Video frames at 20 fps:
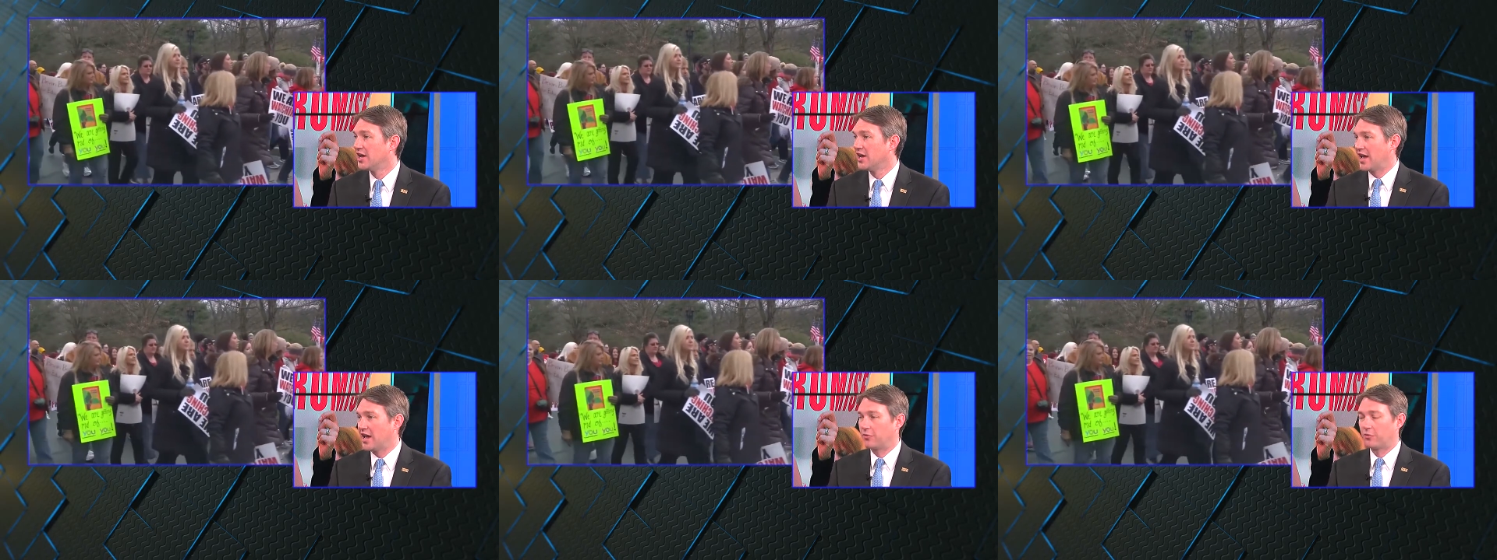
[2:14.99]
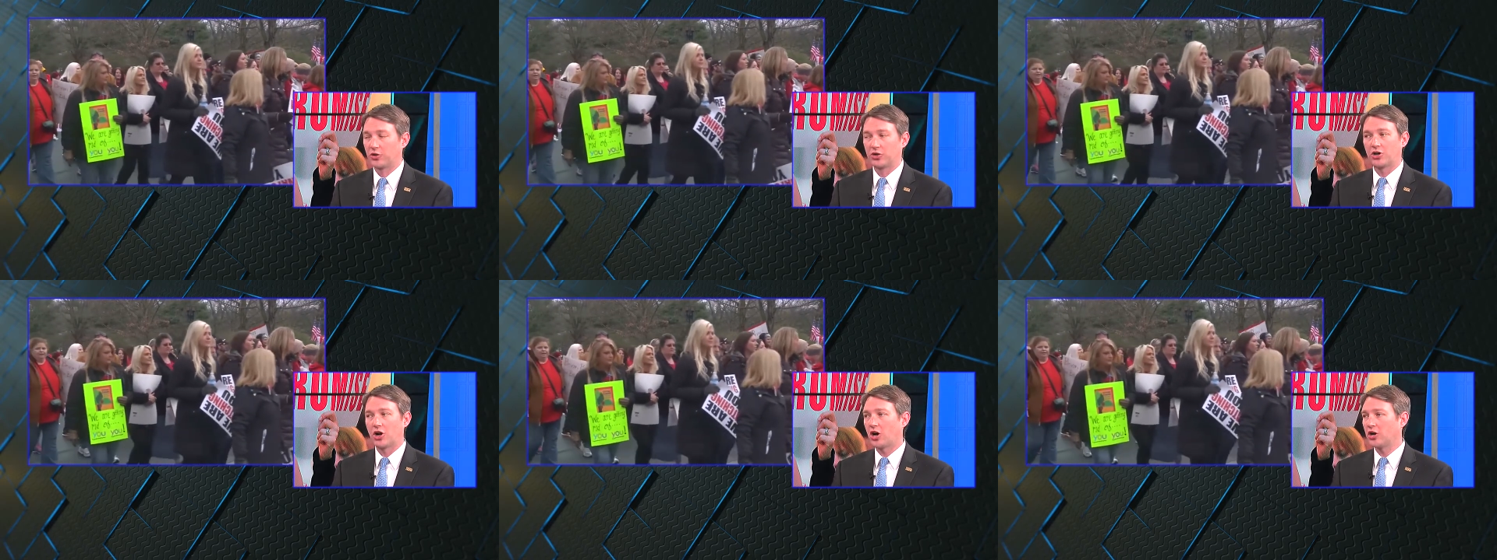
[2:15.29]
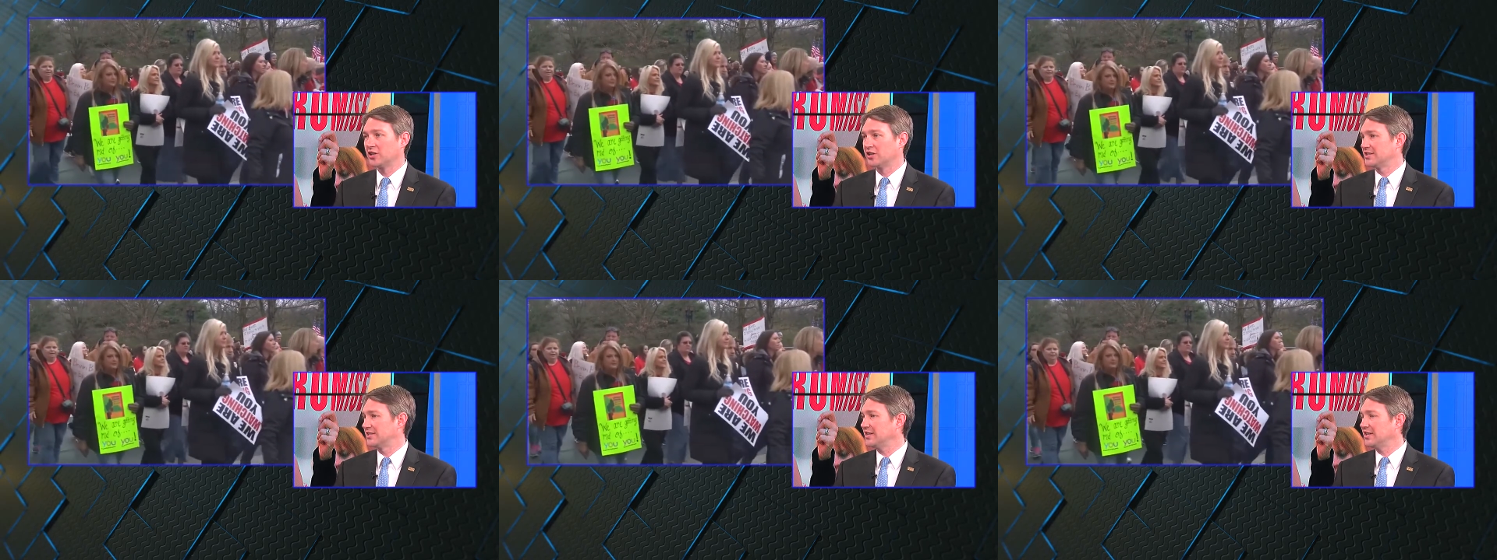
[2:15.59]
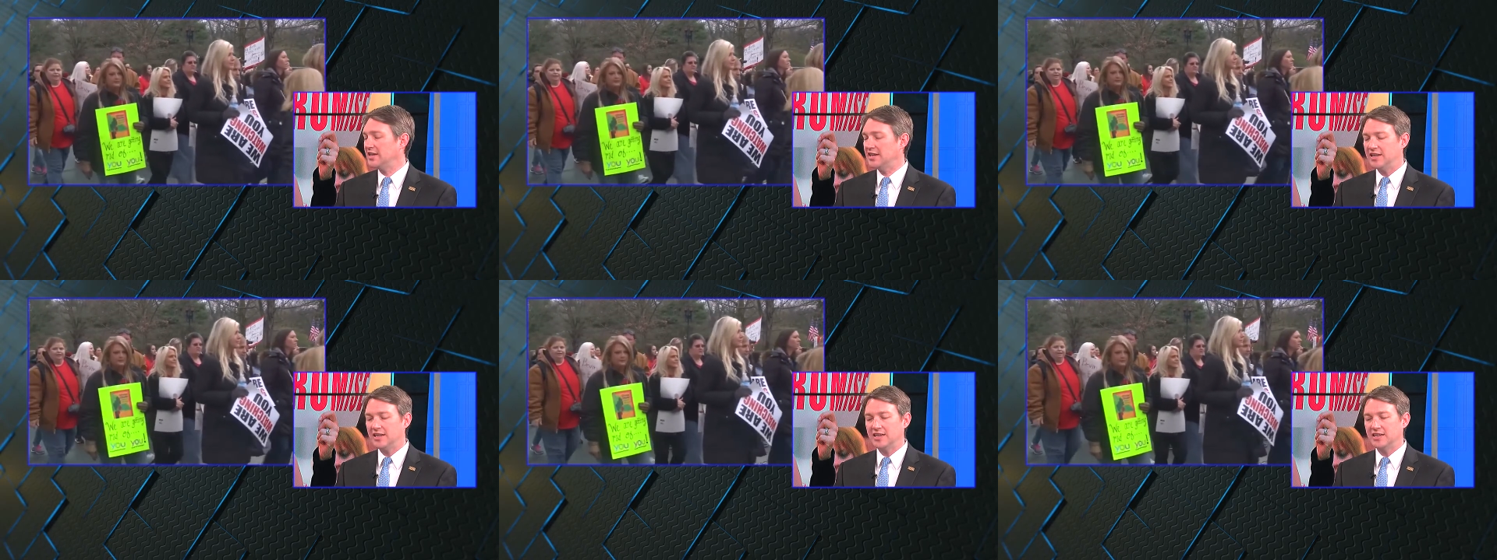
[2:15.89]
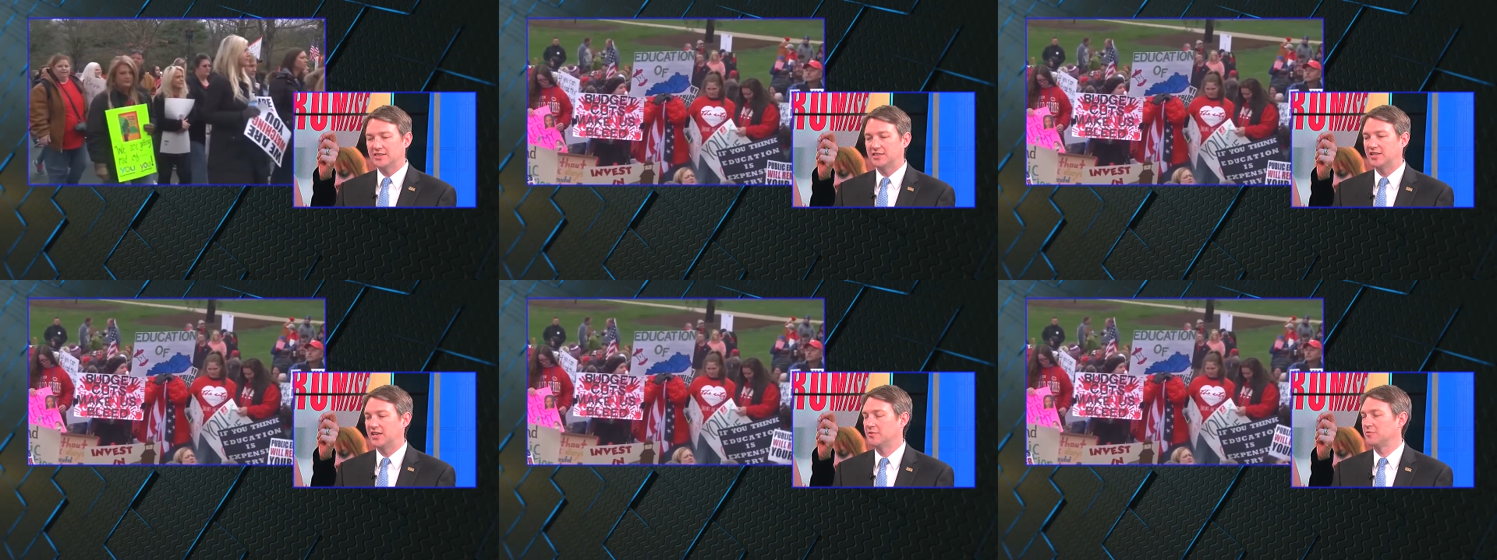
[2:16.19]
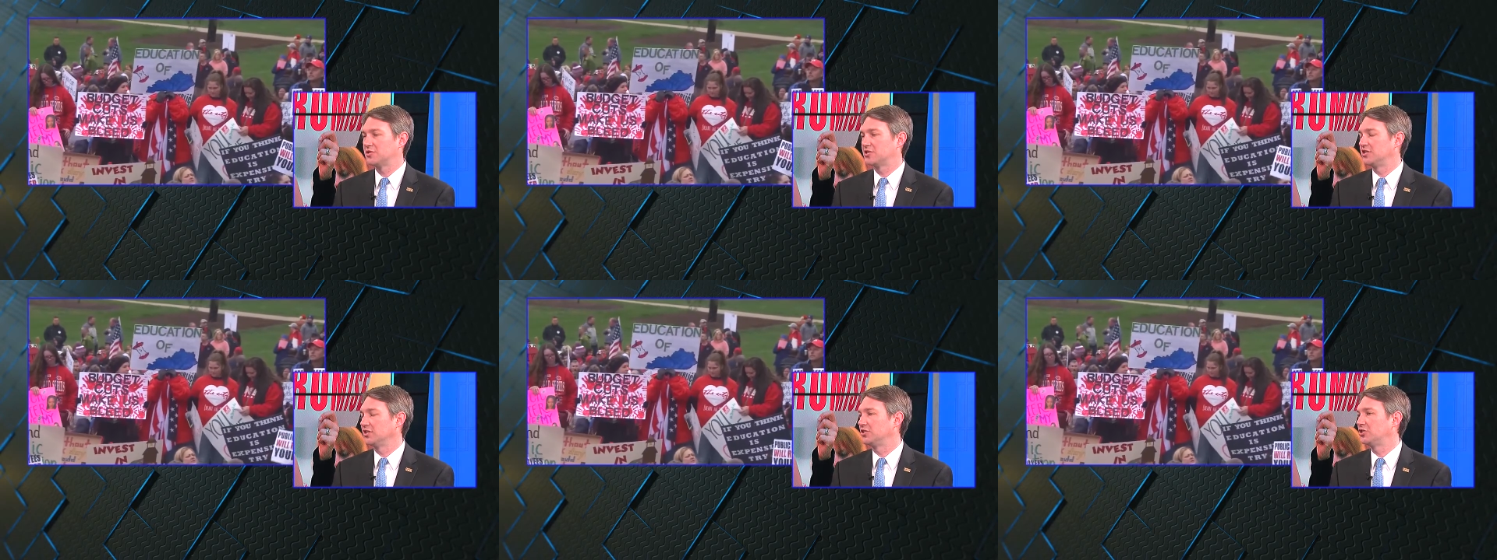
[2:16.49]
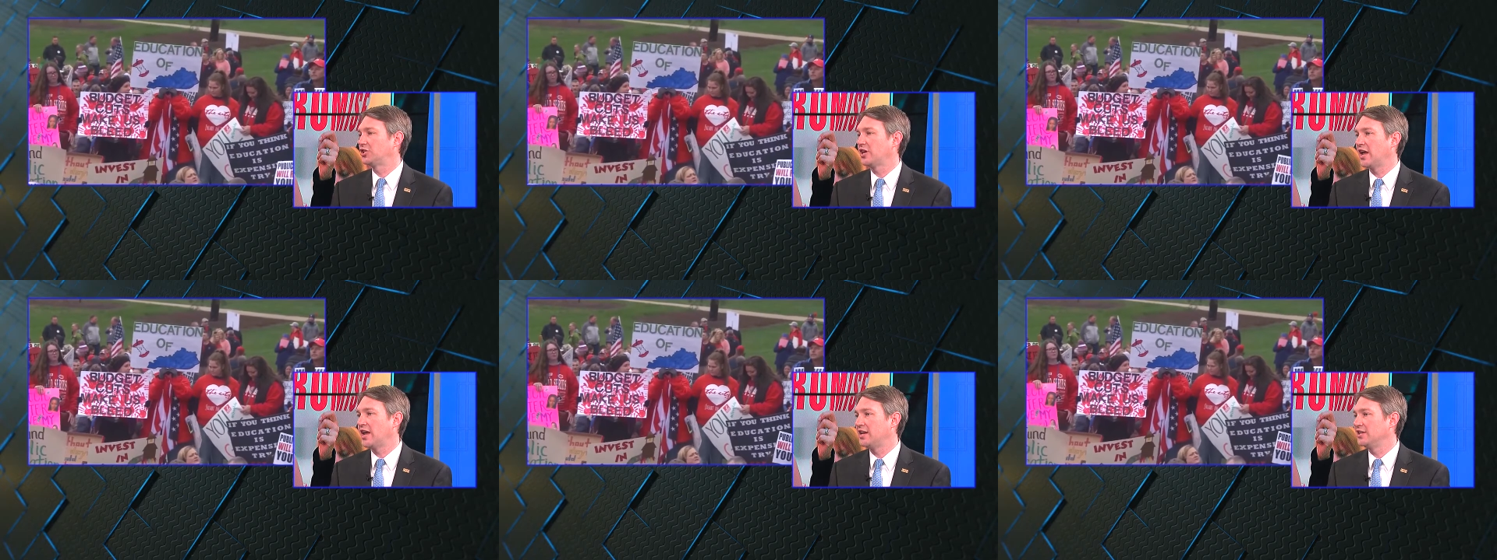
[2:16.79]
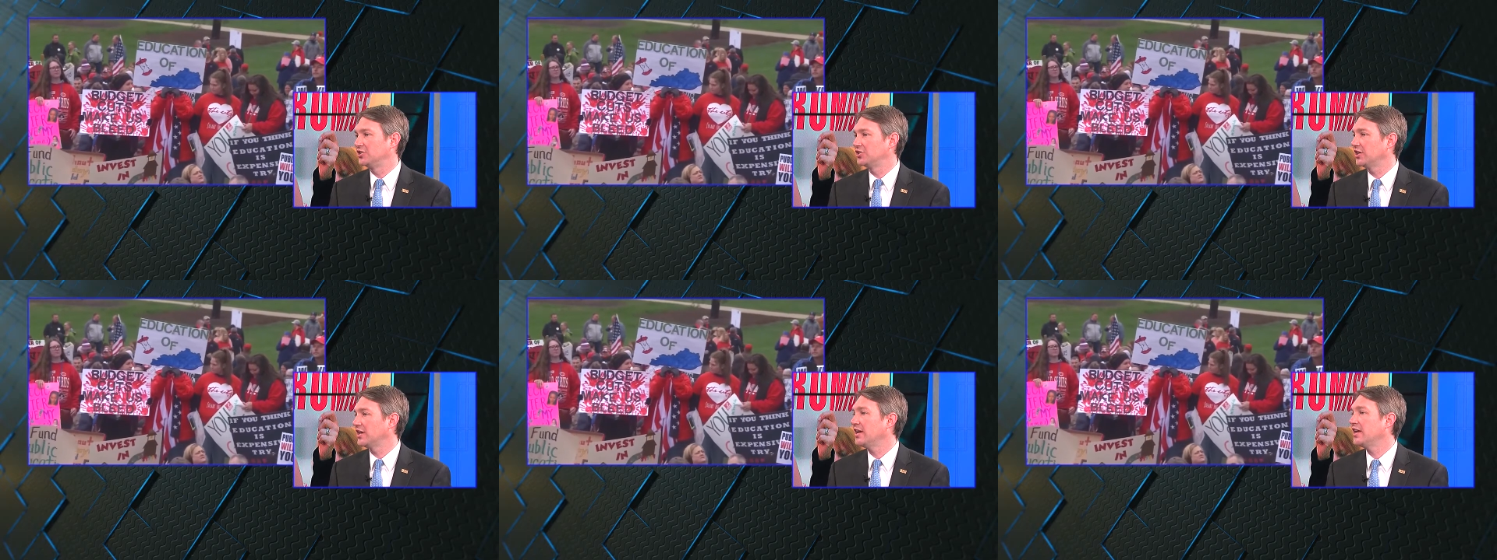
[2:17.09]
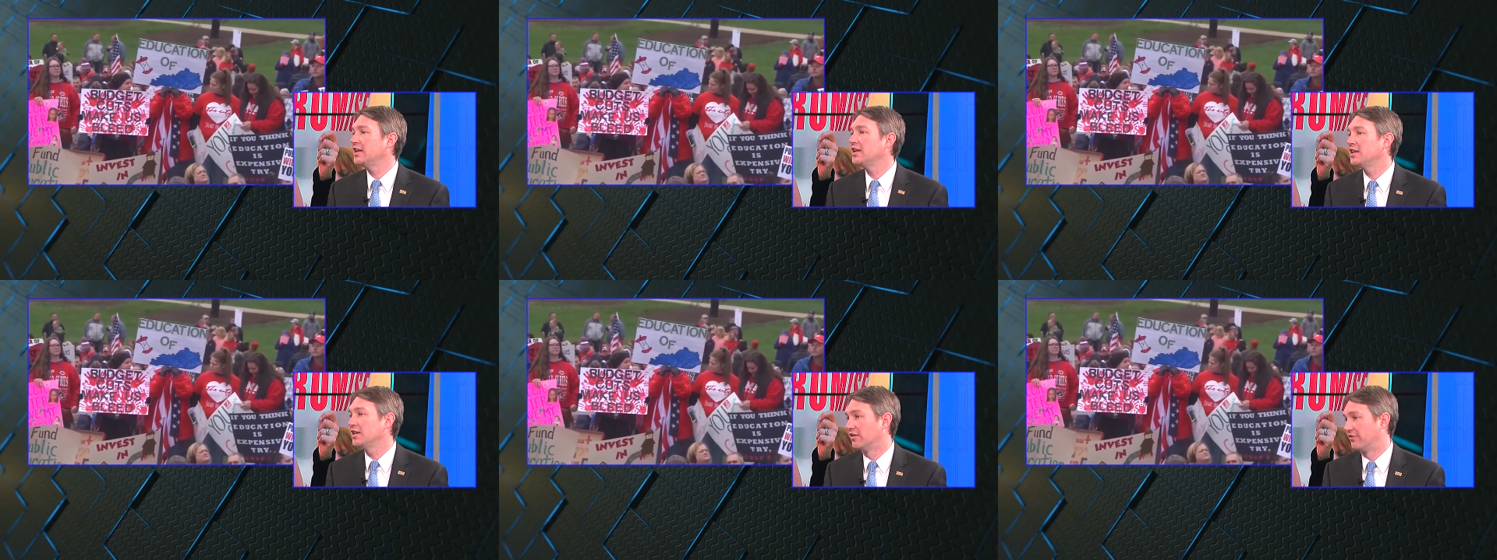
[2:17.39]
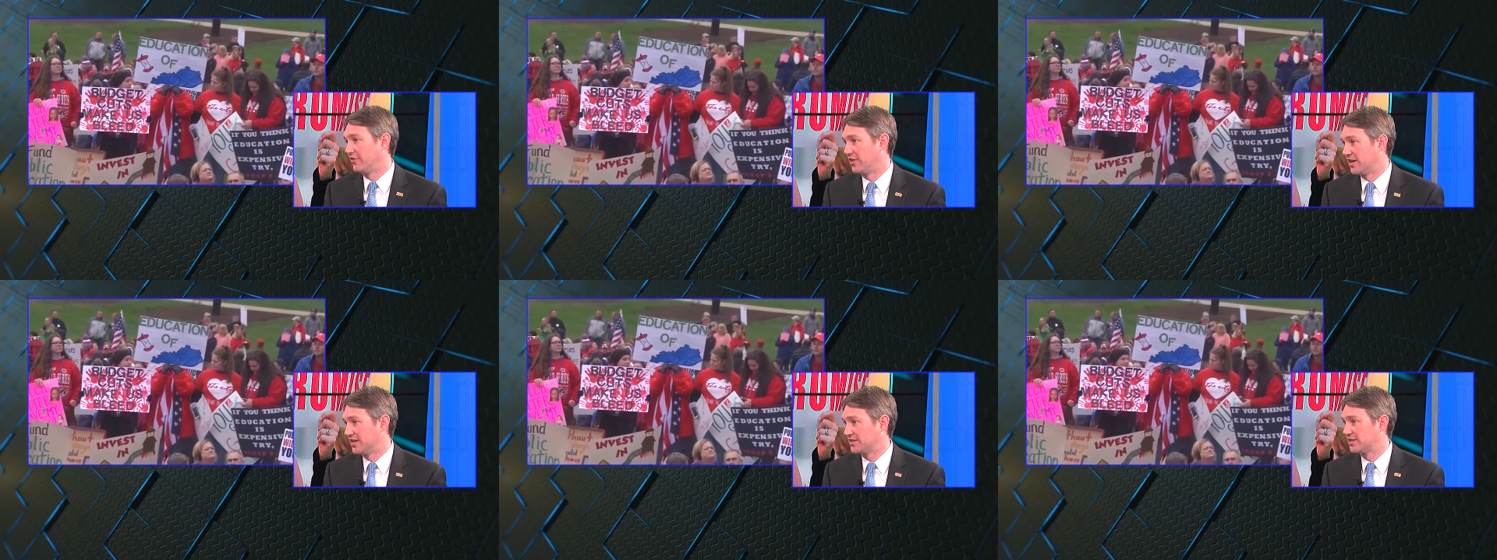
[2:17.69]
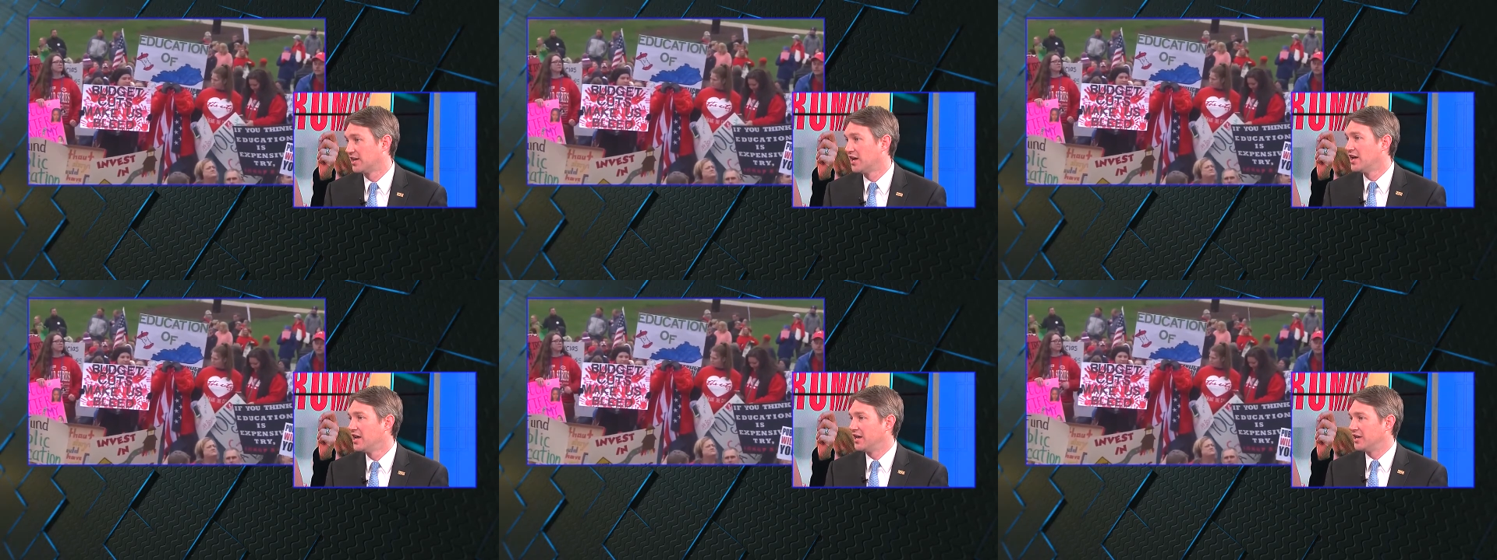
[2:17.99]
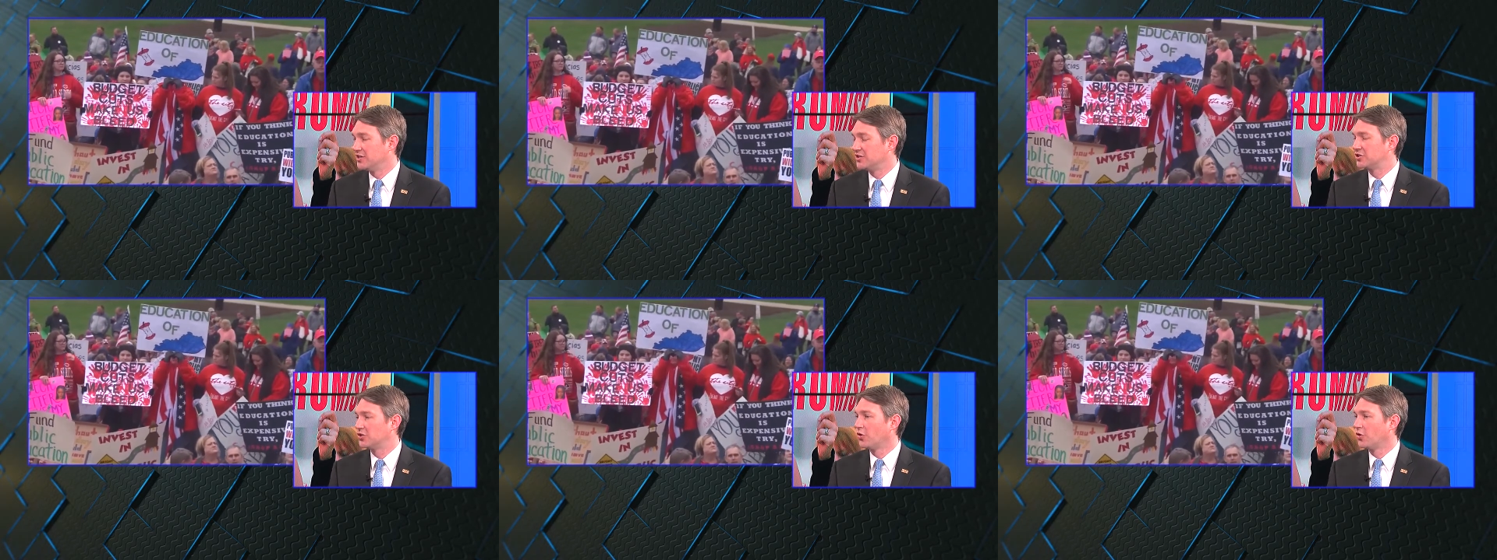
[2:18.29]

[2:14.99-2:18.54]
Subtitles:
And regardless, any attempts to change any of this is